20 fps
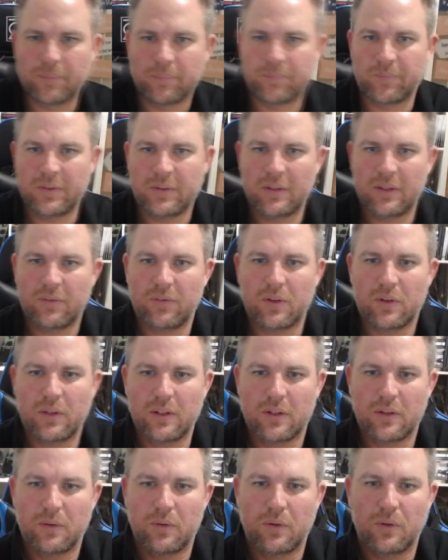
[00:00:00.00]
Let's have a quick
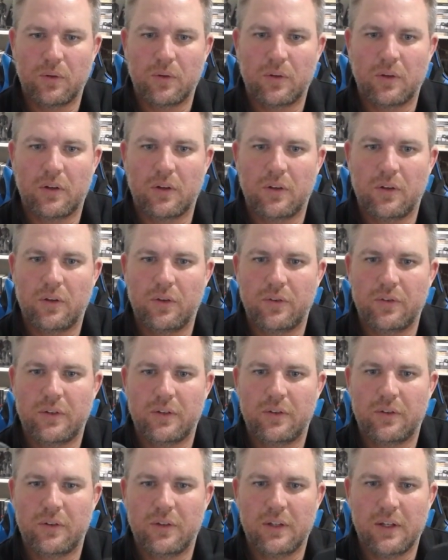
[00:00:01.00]
look closer
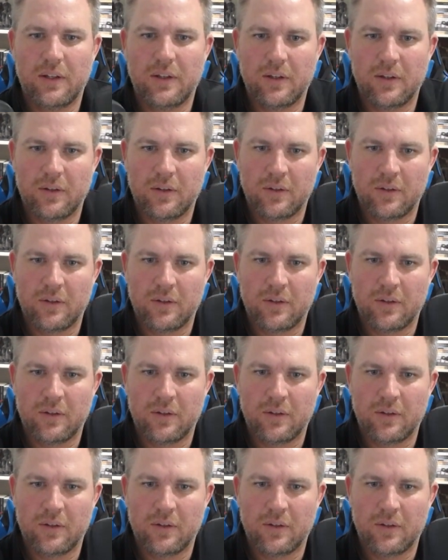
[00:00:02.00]
together.